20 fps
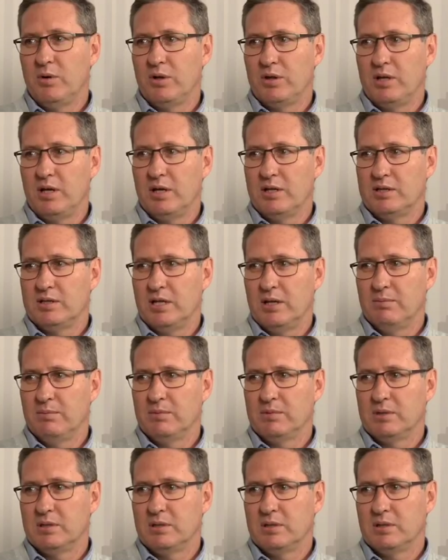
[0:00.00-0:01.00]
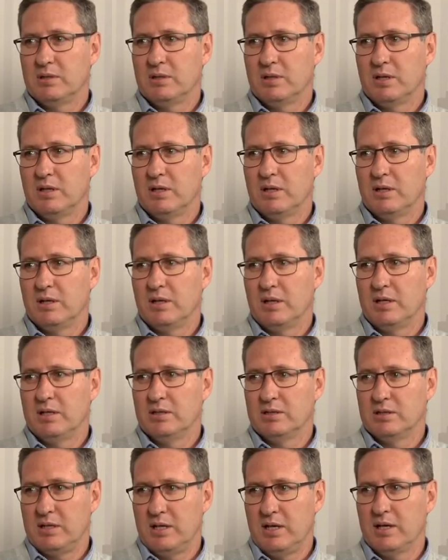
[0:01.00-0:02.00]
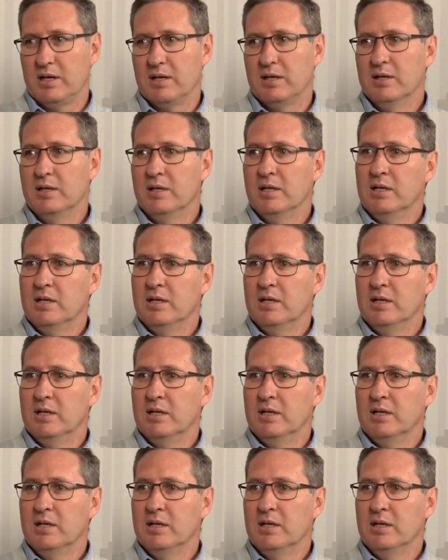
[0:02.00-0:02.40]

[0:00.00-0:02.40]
what the attempt uh, is here,